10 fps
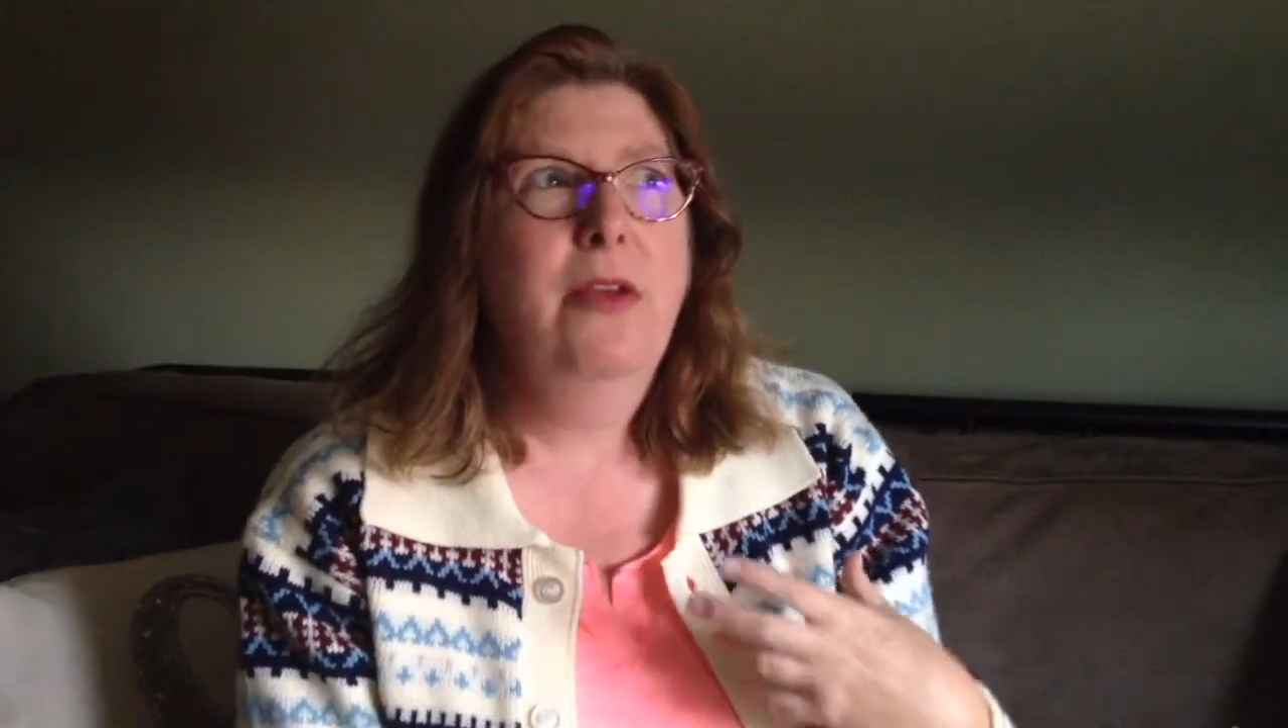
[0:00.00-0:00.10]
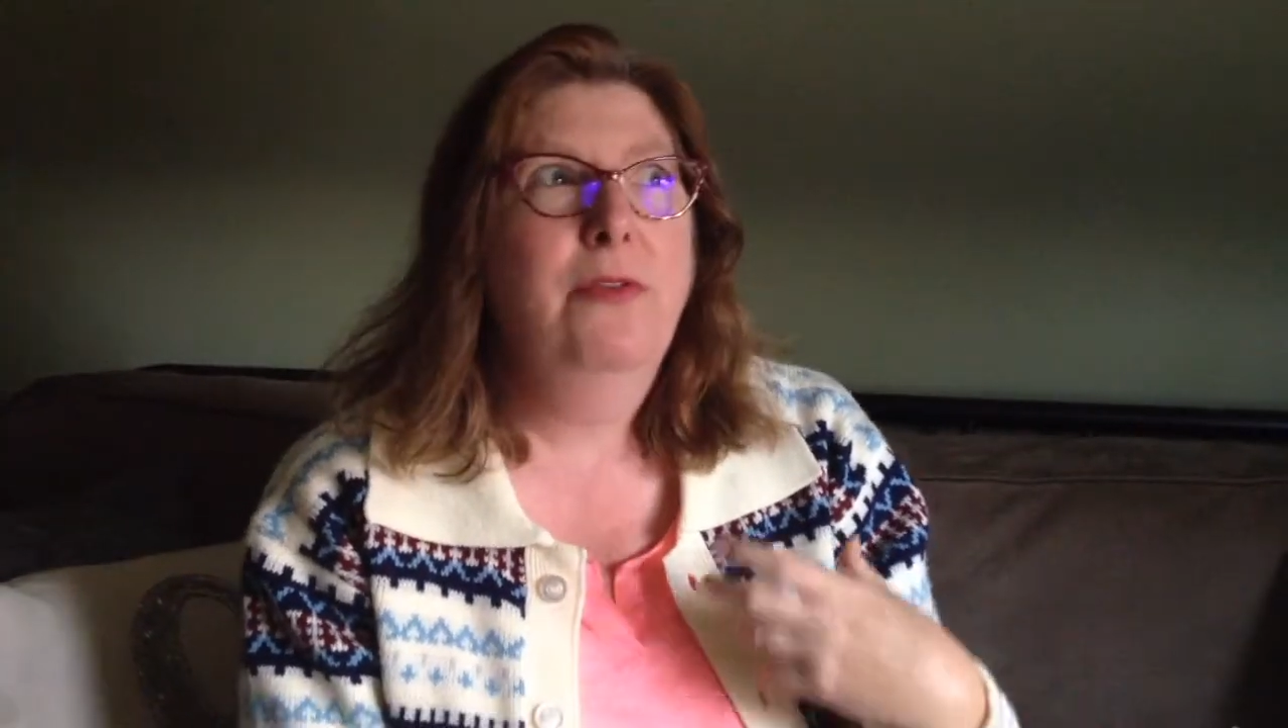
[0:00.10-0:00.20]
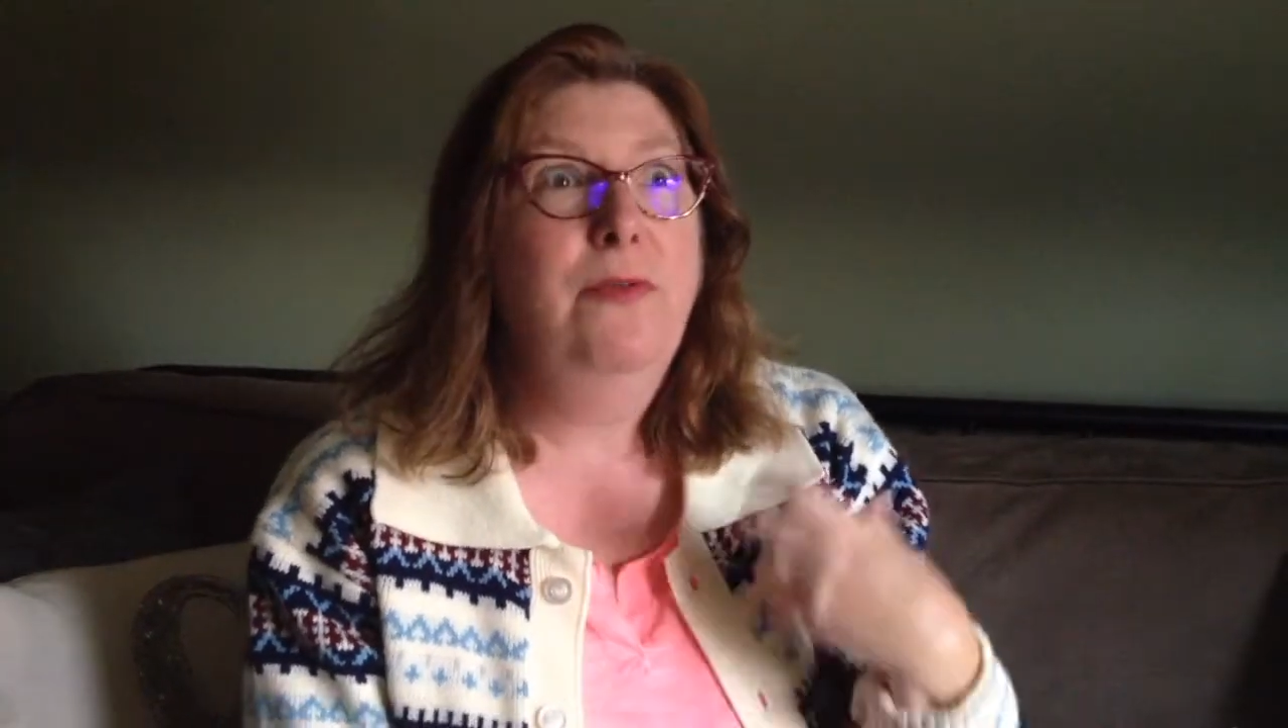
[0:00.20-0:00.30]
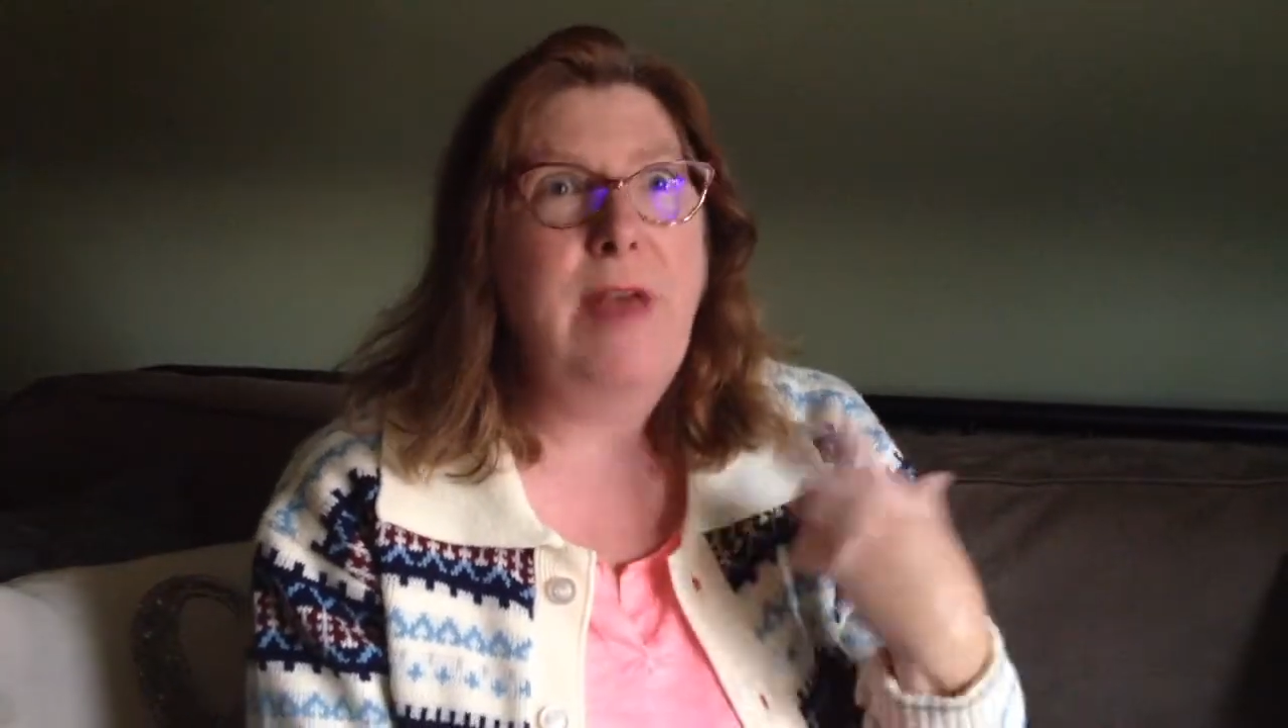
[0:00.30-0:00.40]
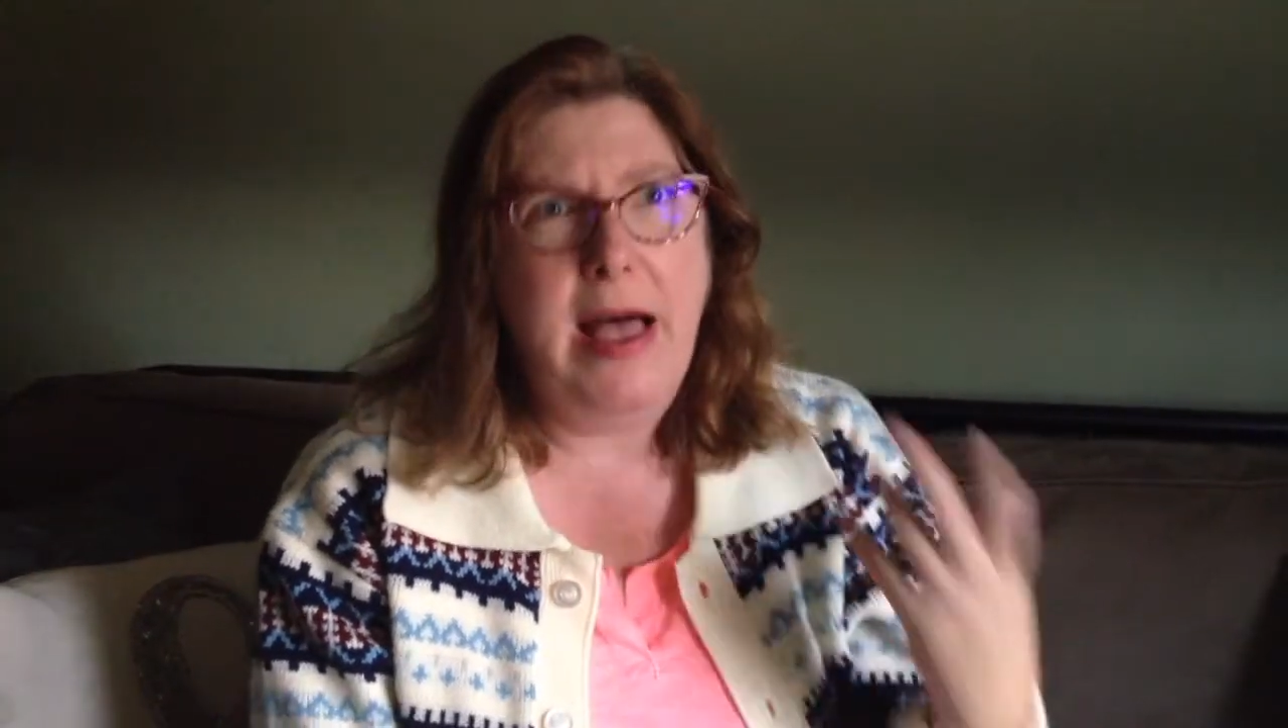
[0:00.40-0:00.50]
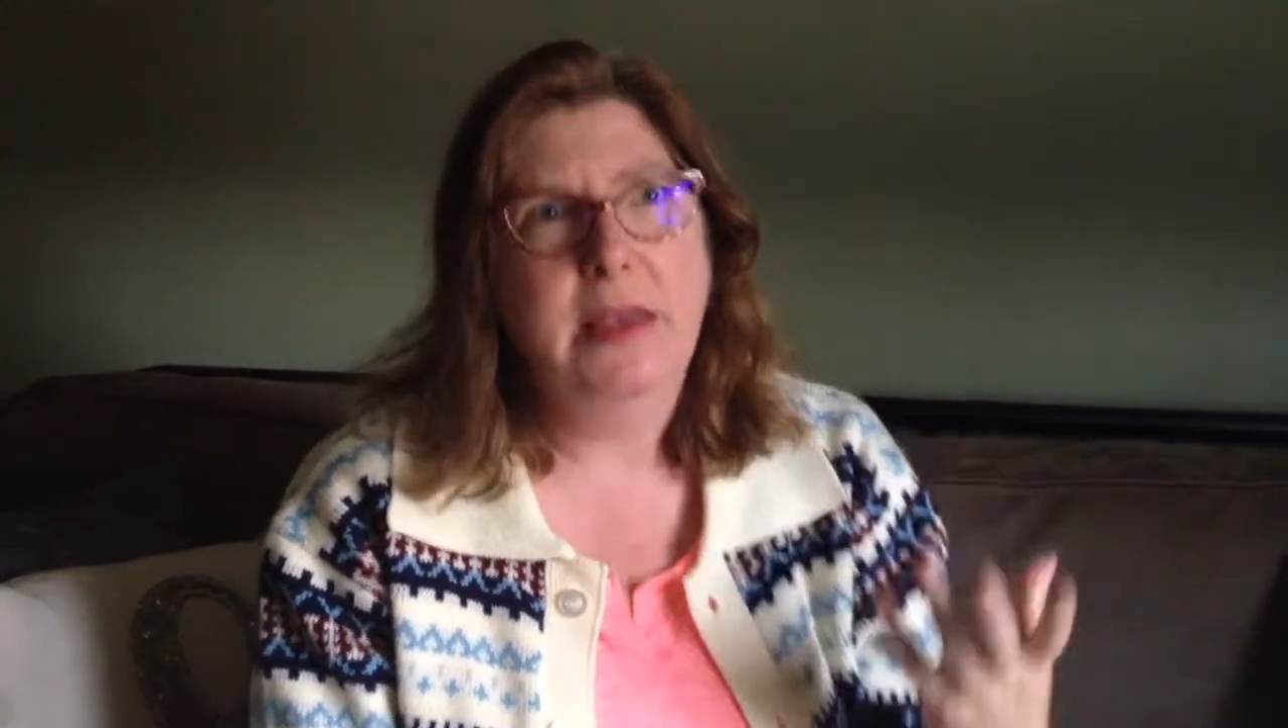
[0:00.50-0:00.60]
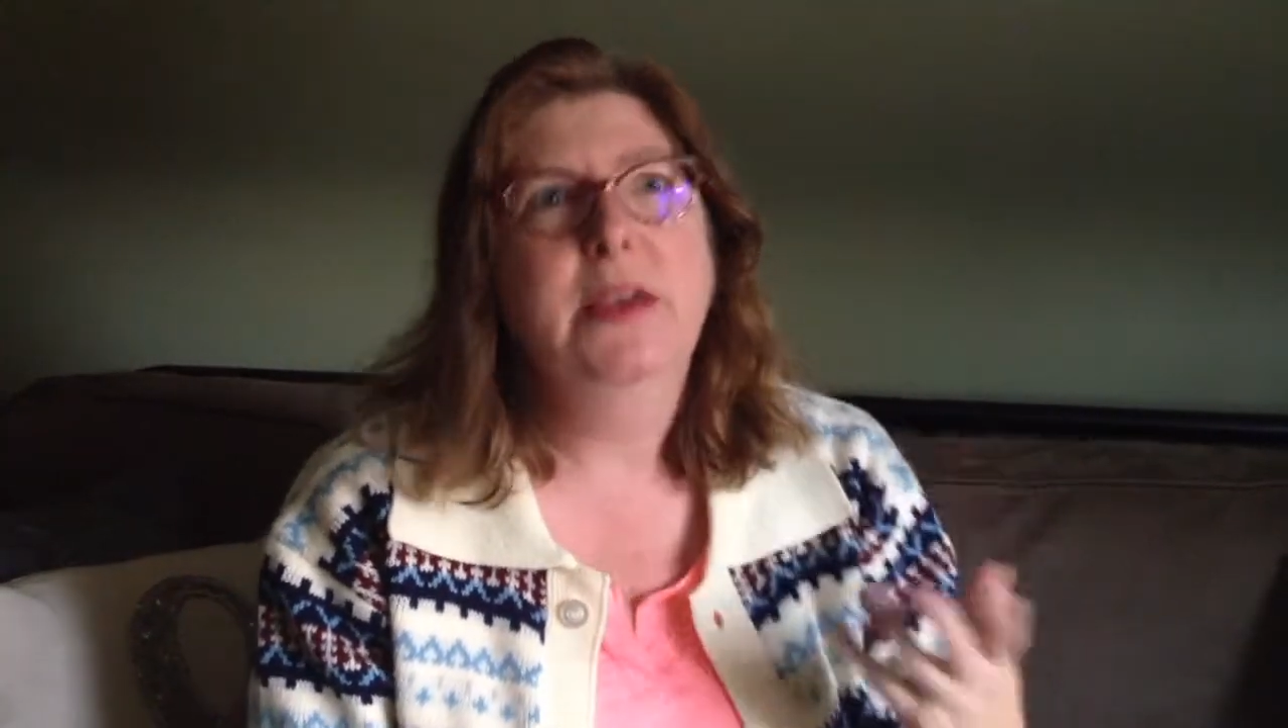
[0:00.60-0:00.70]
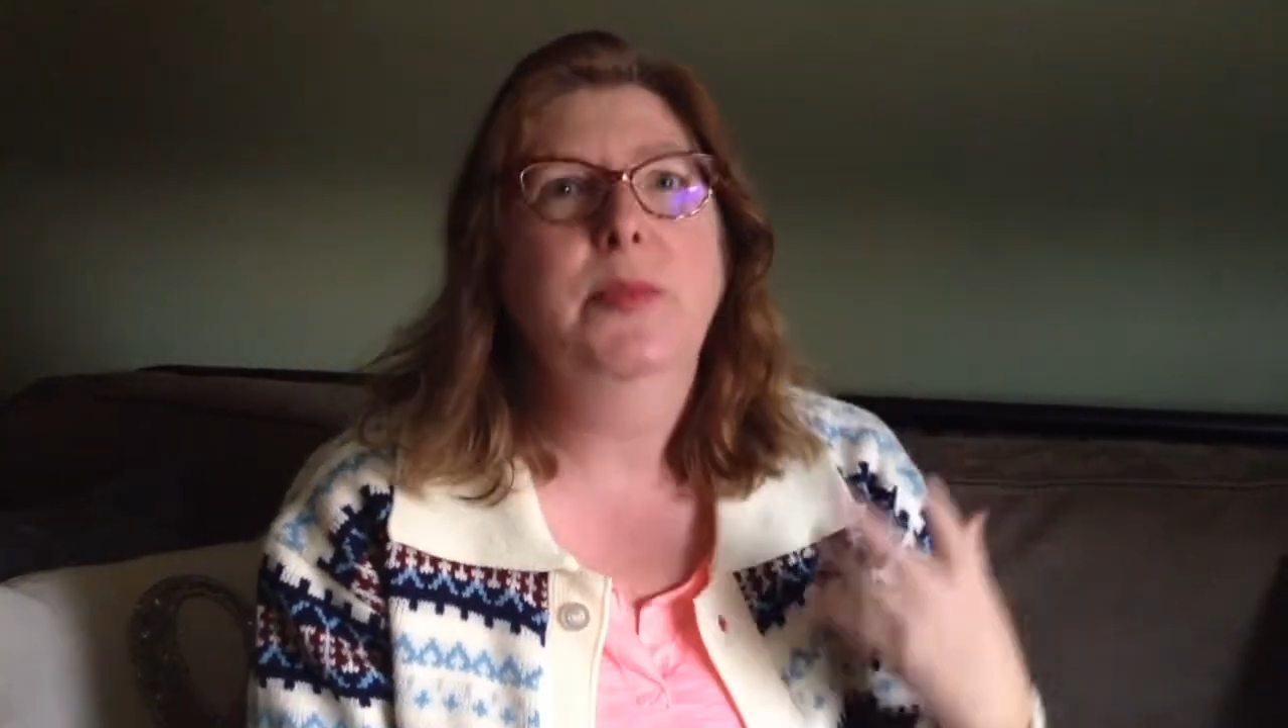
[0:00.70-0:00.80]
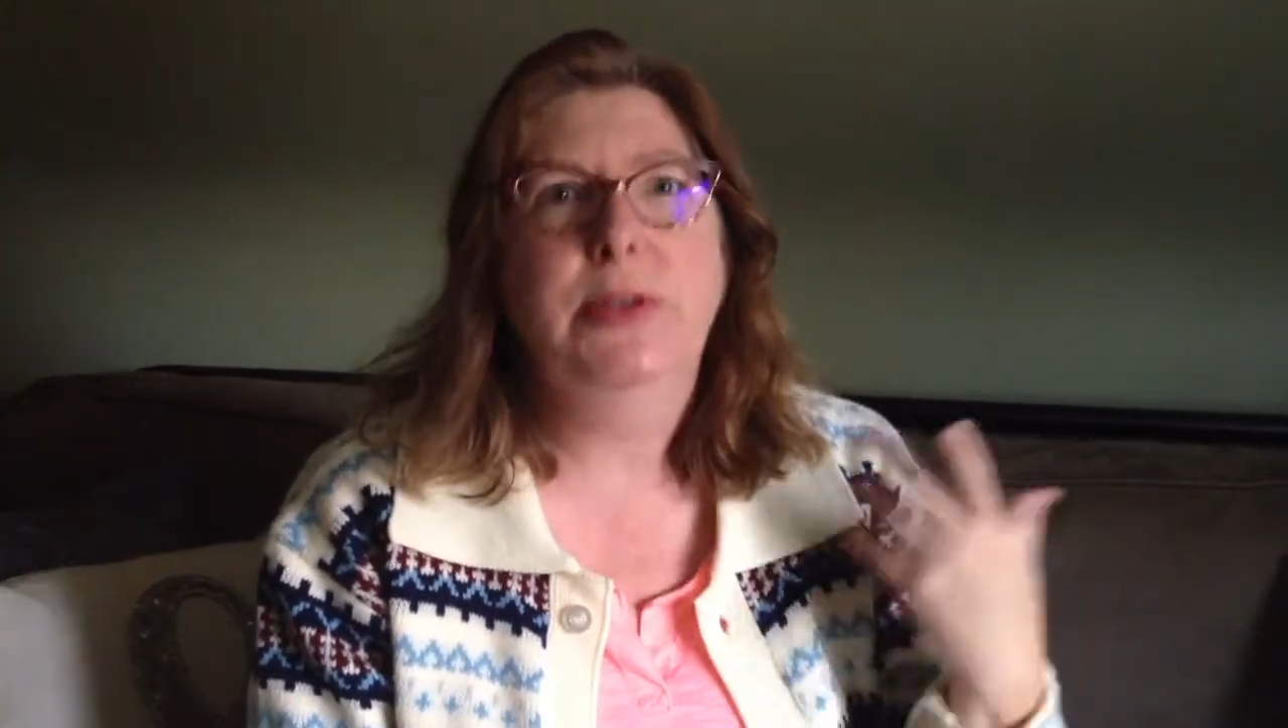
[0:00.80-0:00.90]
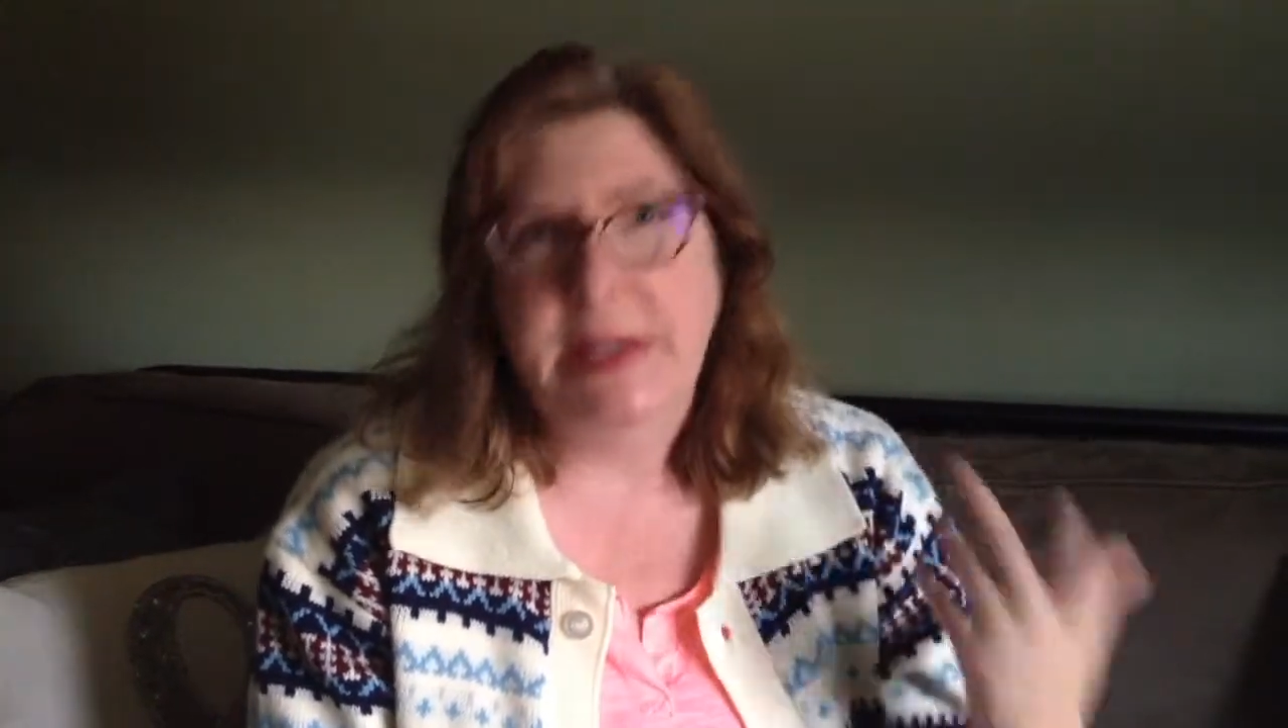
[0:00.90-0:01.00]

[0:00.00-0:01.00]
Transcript: valuable